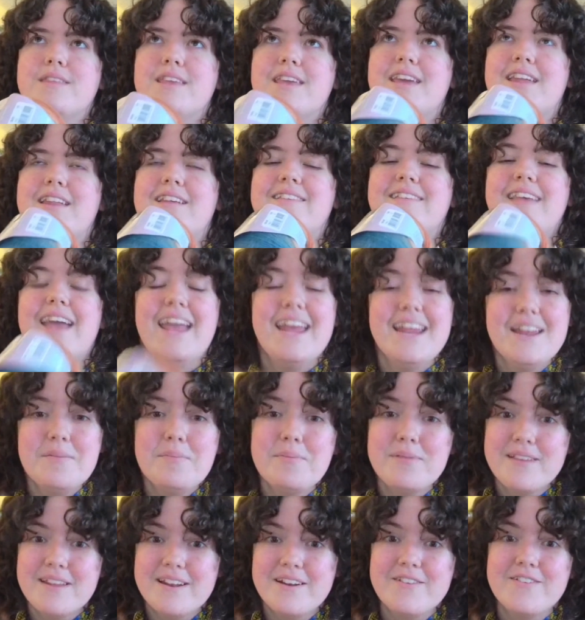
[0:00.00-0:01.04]
is
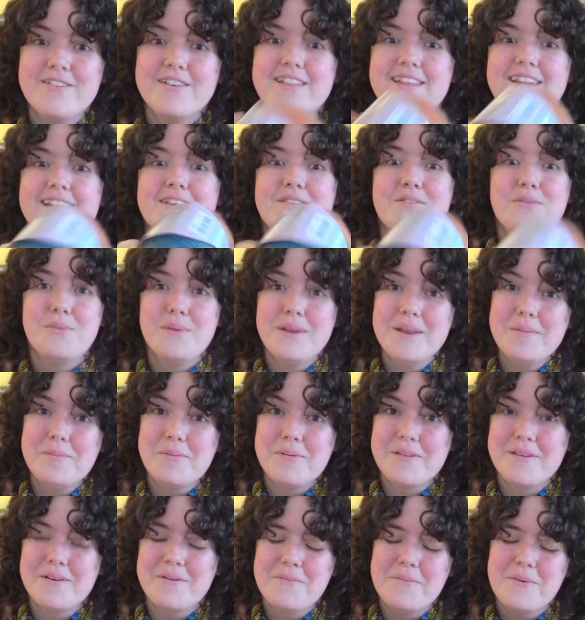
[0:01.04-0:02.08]
80% acrylic,
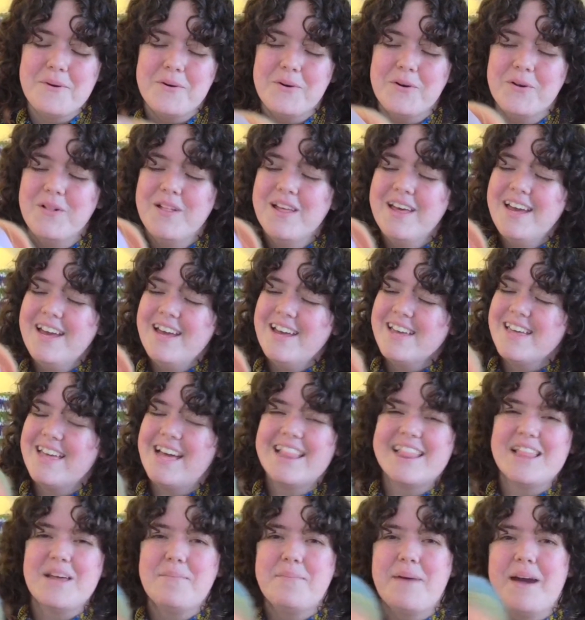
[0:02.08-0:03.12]
20% wool. Got that